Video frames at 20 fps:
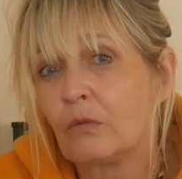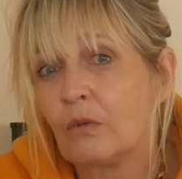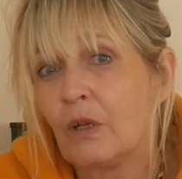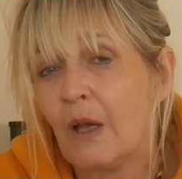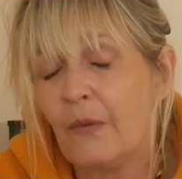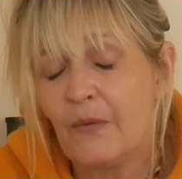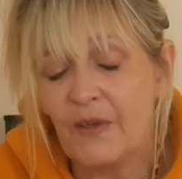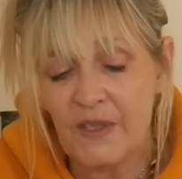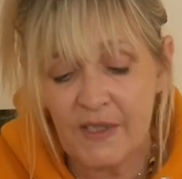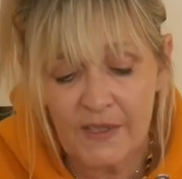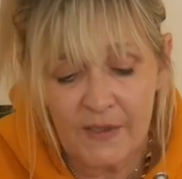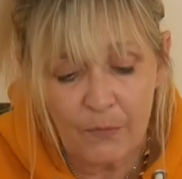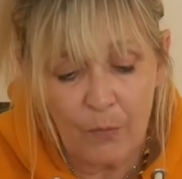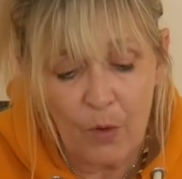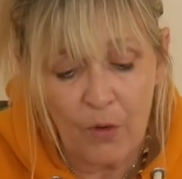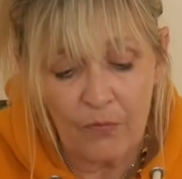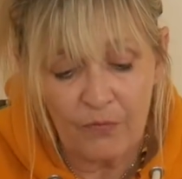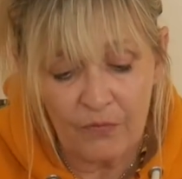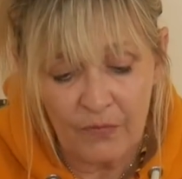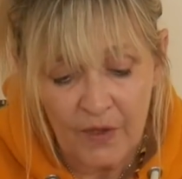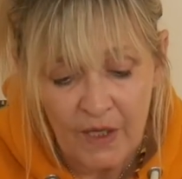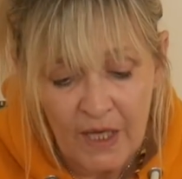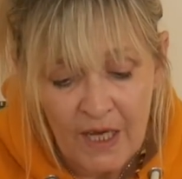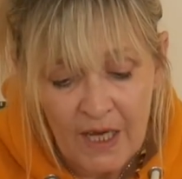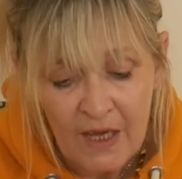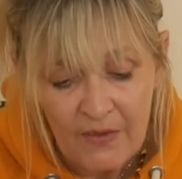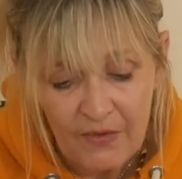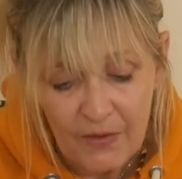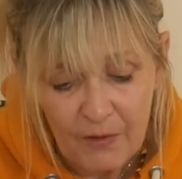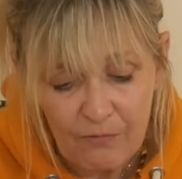And this is what
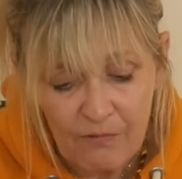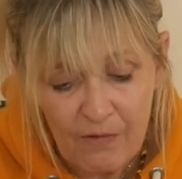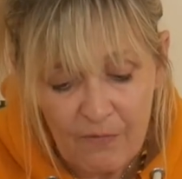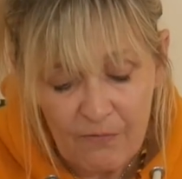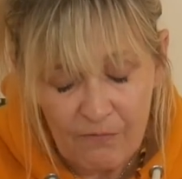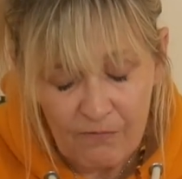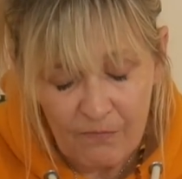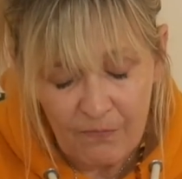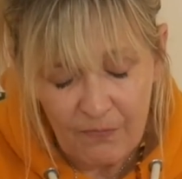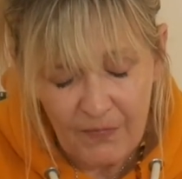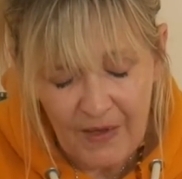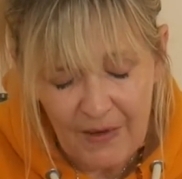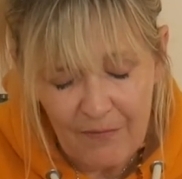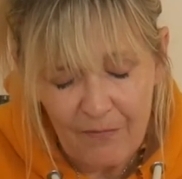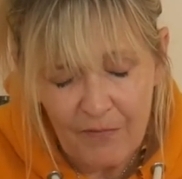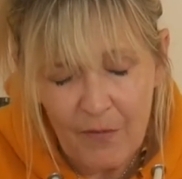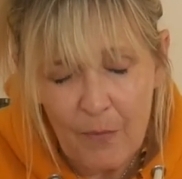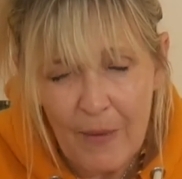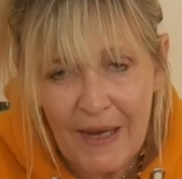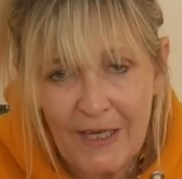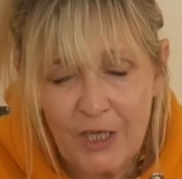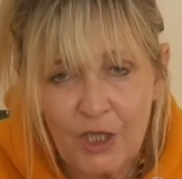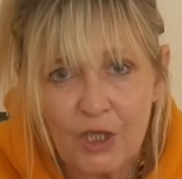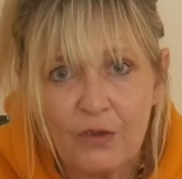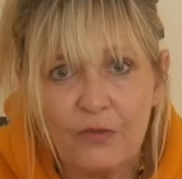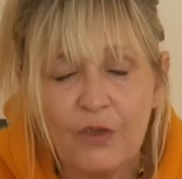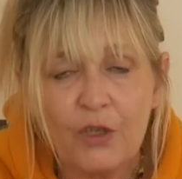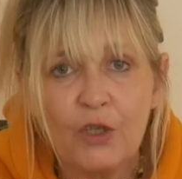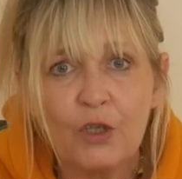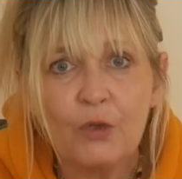the the
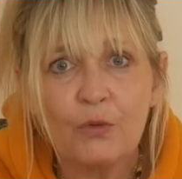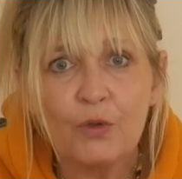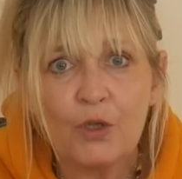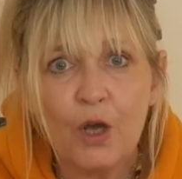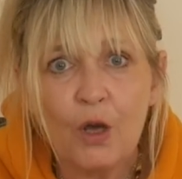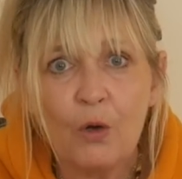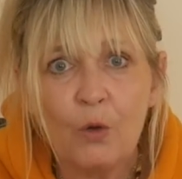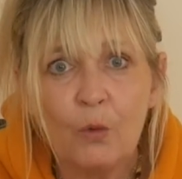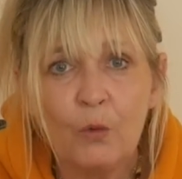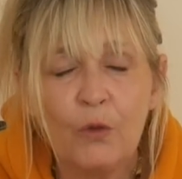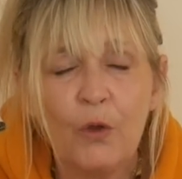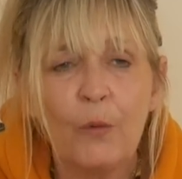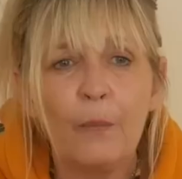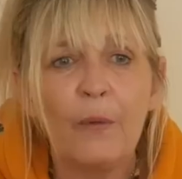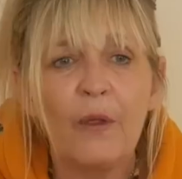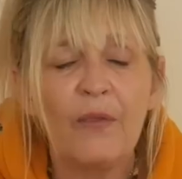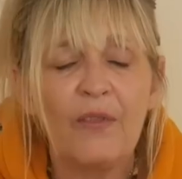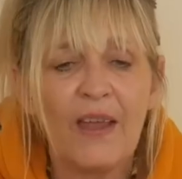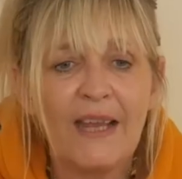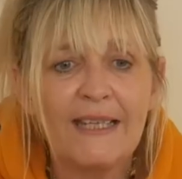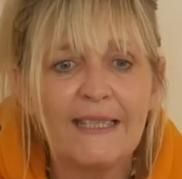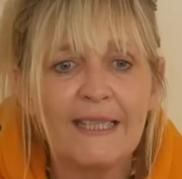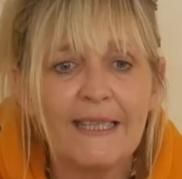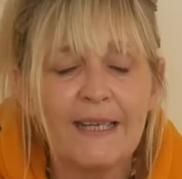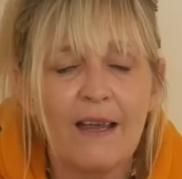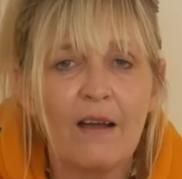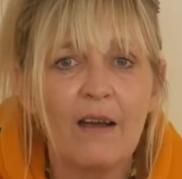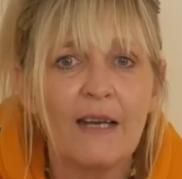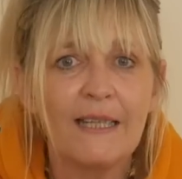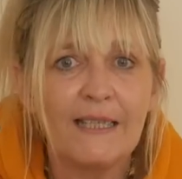information that you told them that they
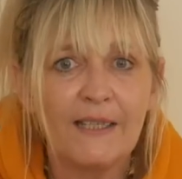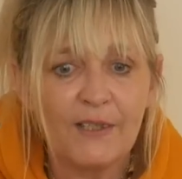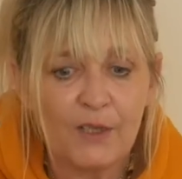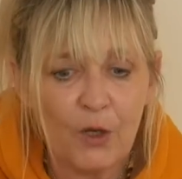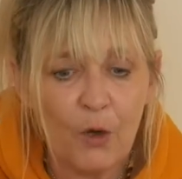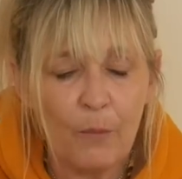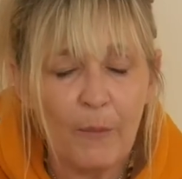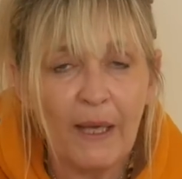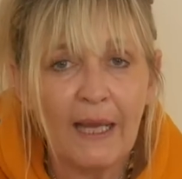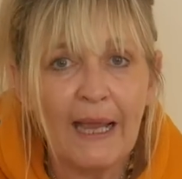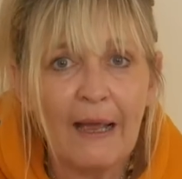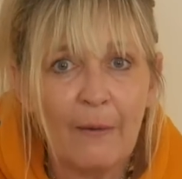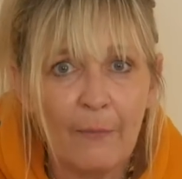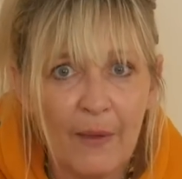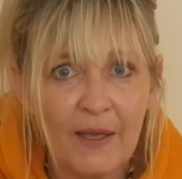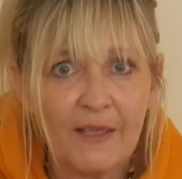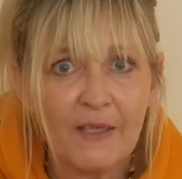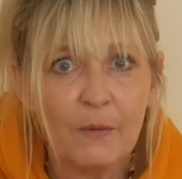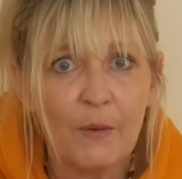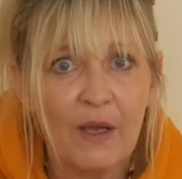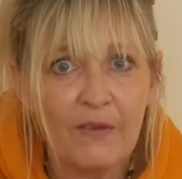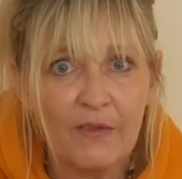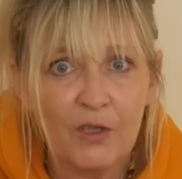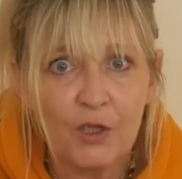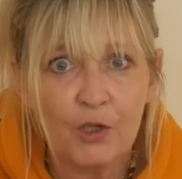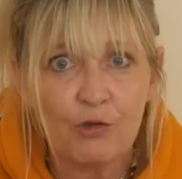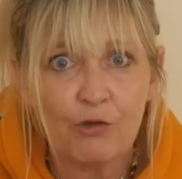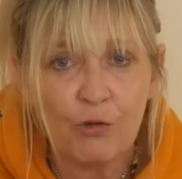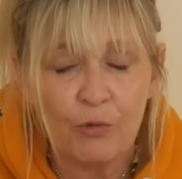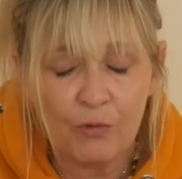denied is coming out. That's where
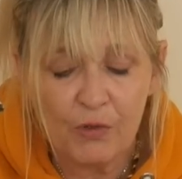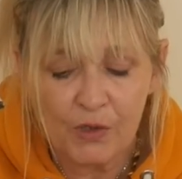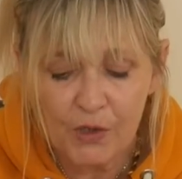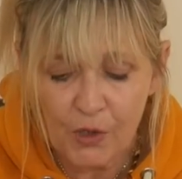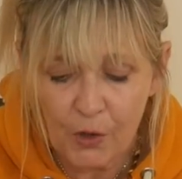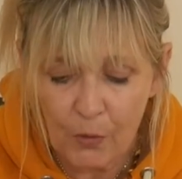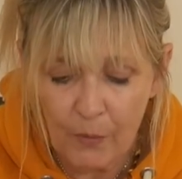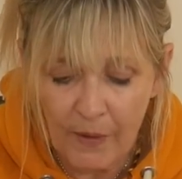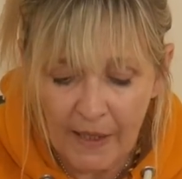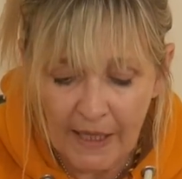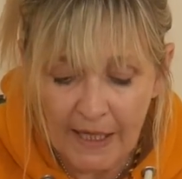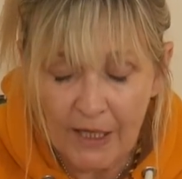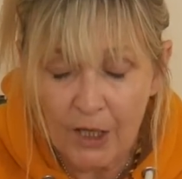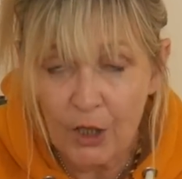this truth is coming in,